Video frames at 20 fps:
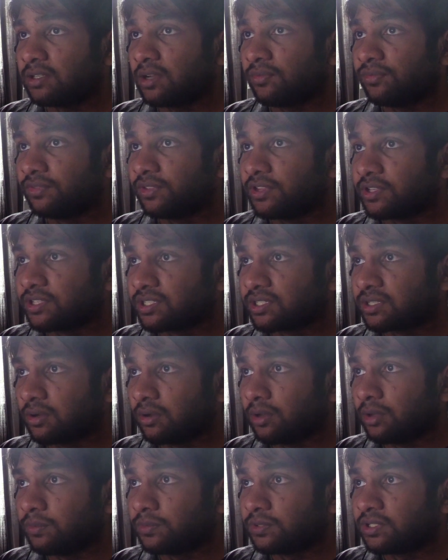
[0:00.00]
of the
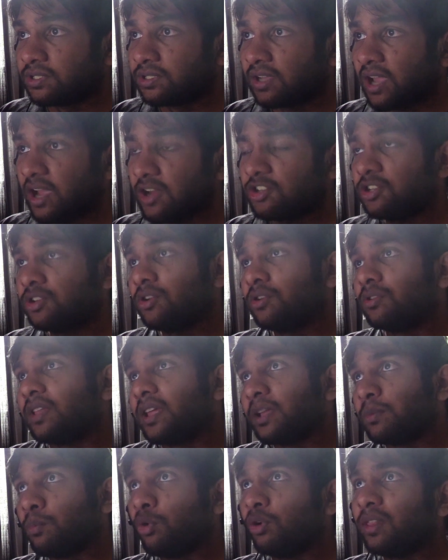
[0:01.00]
sculpt. Actually, no,
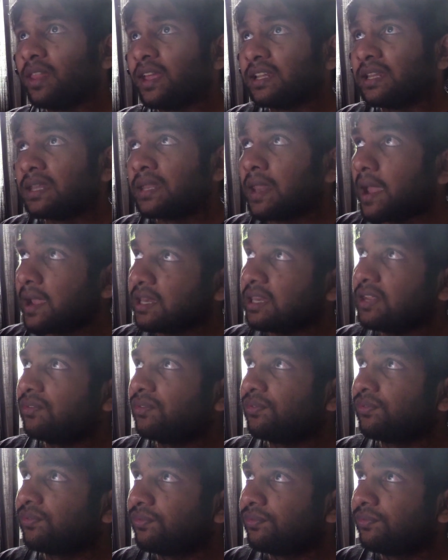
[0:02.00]
more like
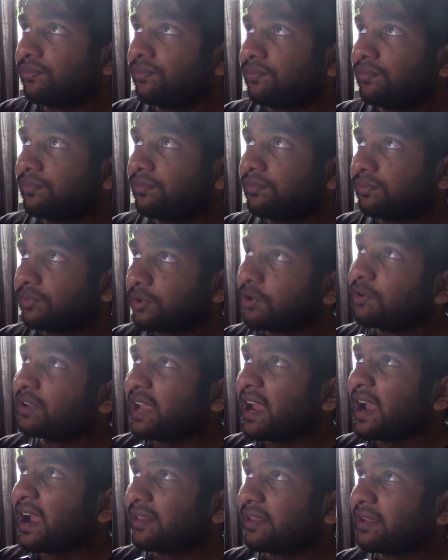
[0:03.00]

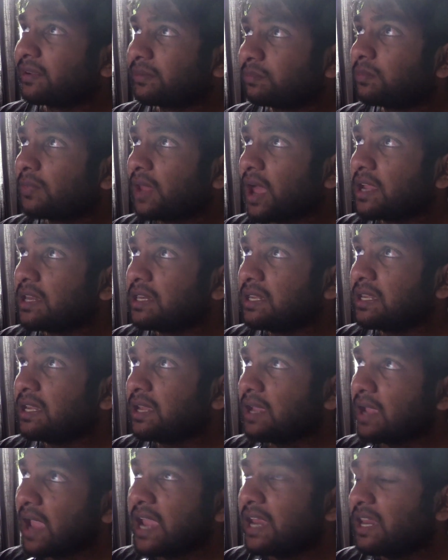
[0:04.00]

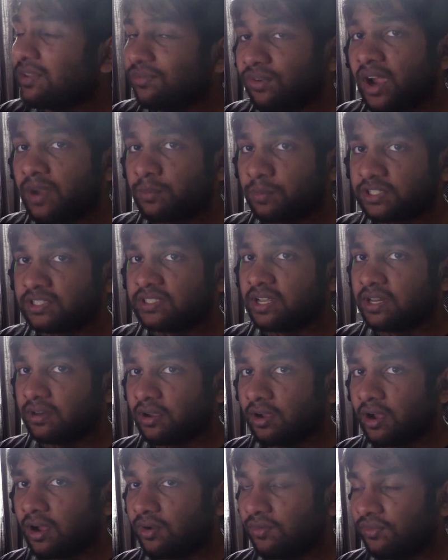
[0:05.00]

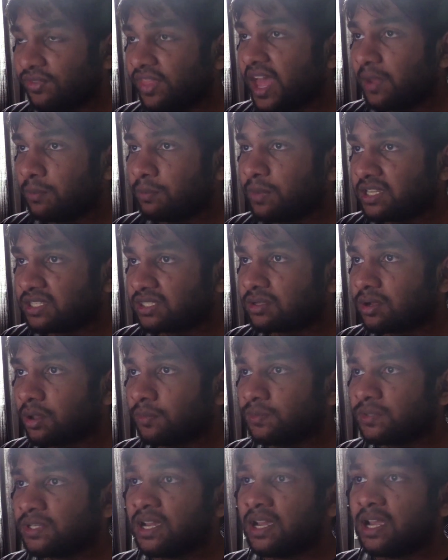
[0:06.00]
85% of that base
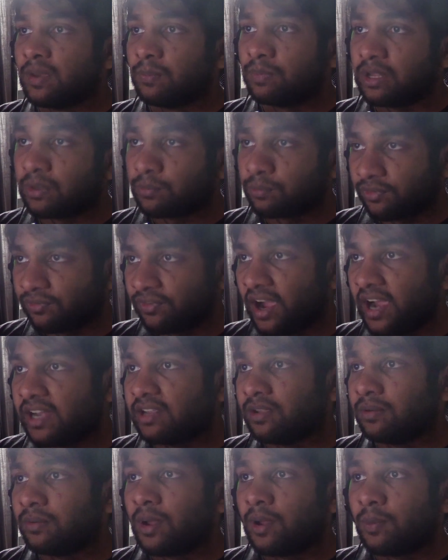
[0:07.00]
sculpt being
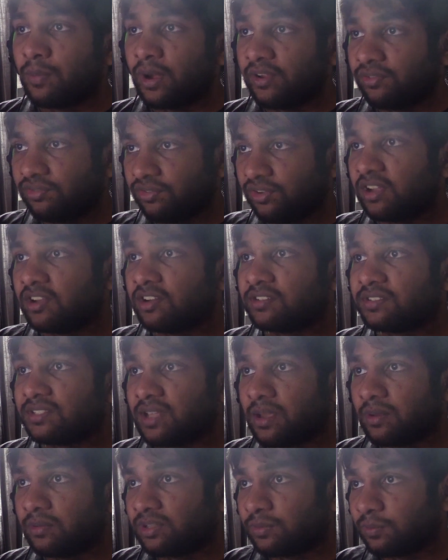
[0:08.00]
provided by figures
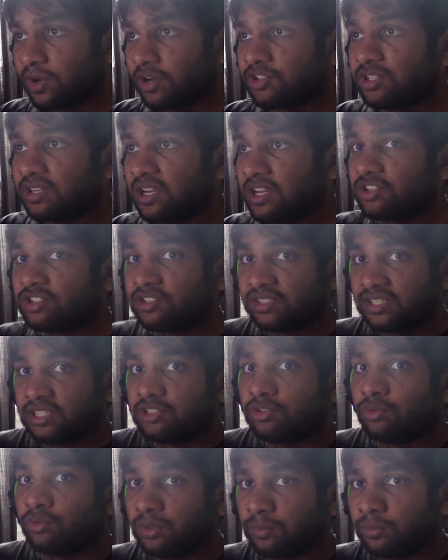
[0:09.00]
that TamashiNations has
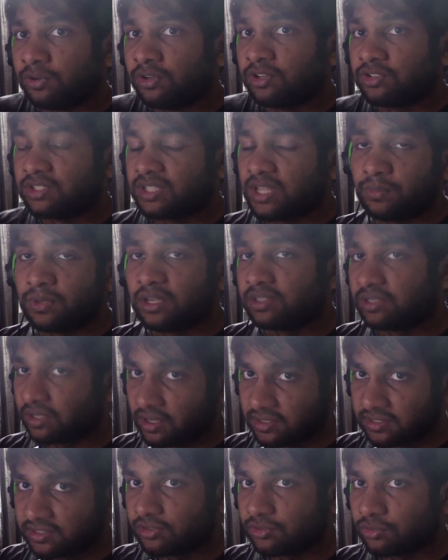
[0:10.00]
already produced, that being the
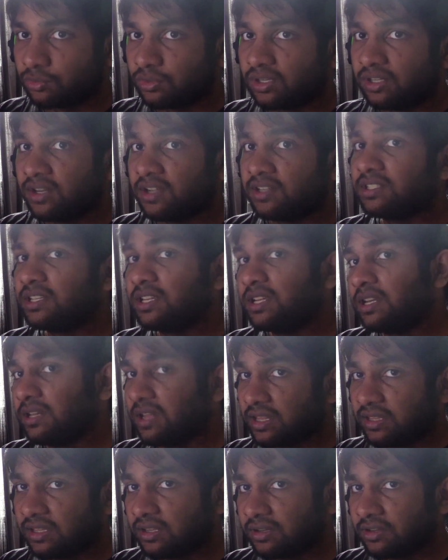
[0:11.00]
Godzilla 2019
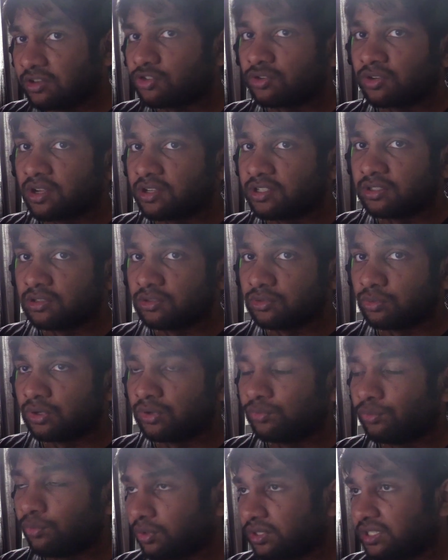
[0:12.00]
and the initial Godzilla
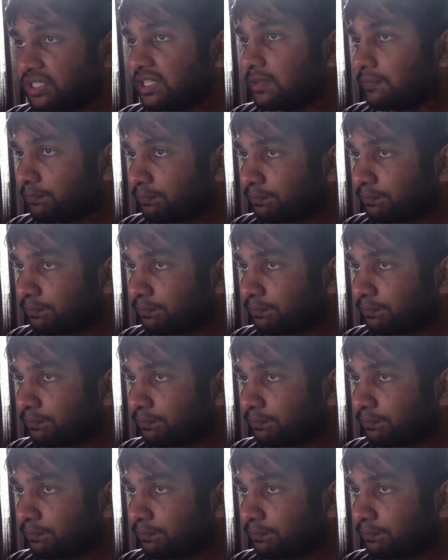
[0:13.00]
2014.